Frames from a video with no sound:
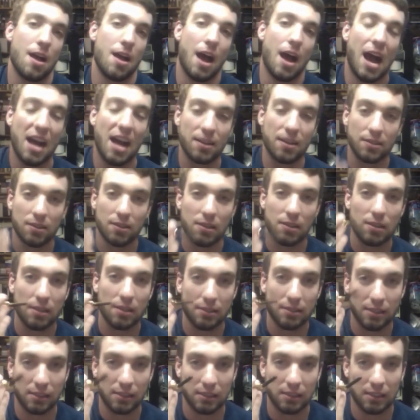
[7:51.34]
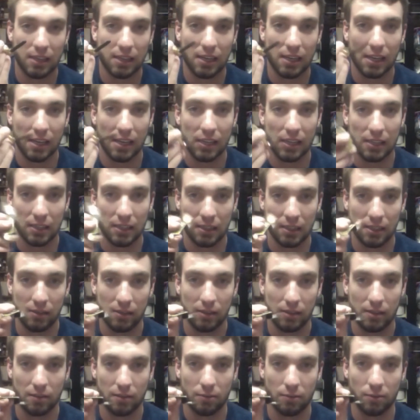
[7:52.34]
I saw this online
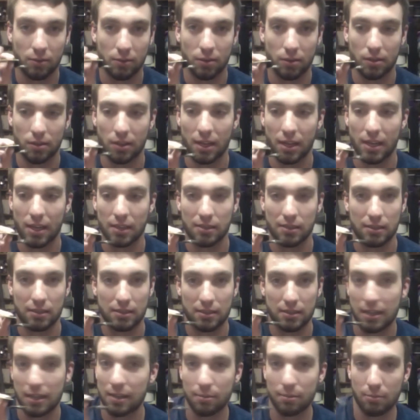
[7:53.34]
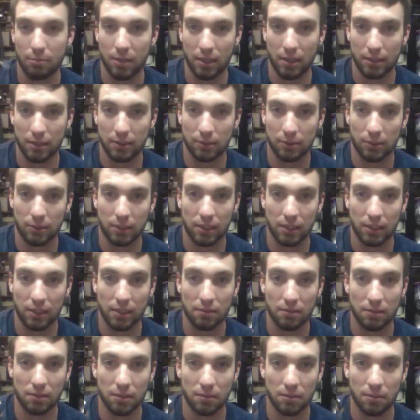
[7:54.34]
for like $10 or
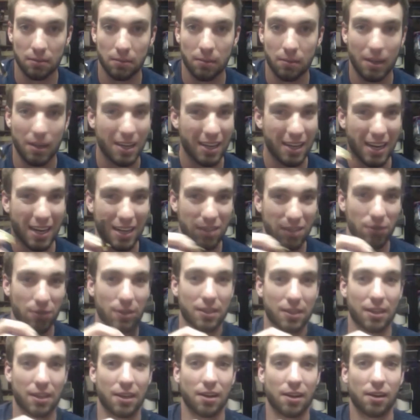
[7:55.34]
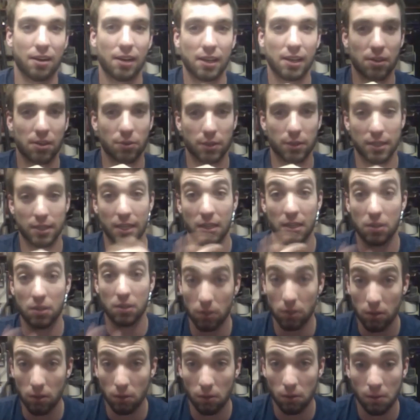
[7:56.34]
whatever, and I know what they are, I know what they
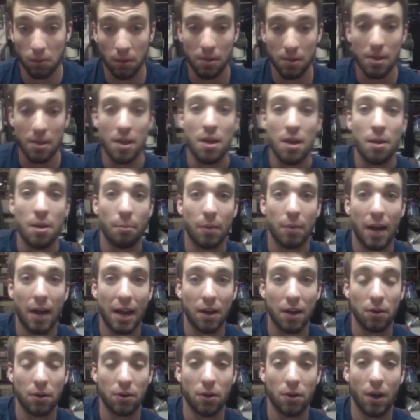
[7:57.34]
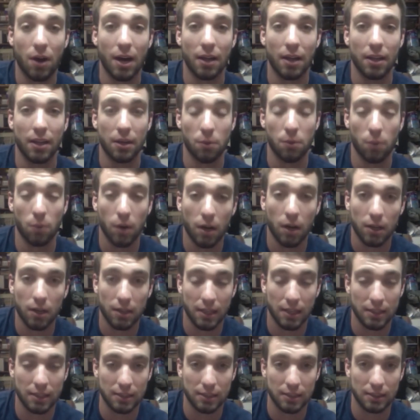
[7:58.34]
do, but I don't know how they work
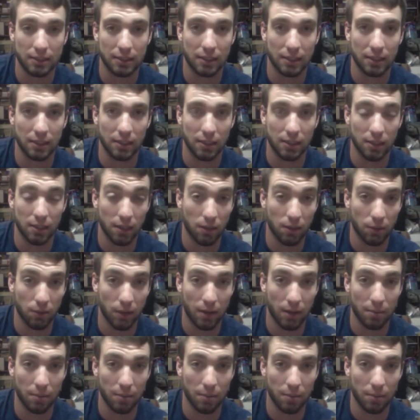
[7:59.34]
necessarily, you know what I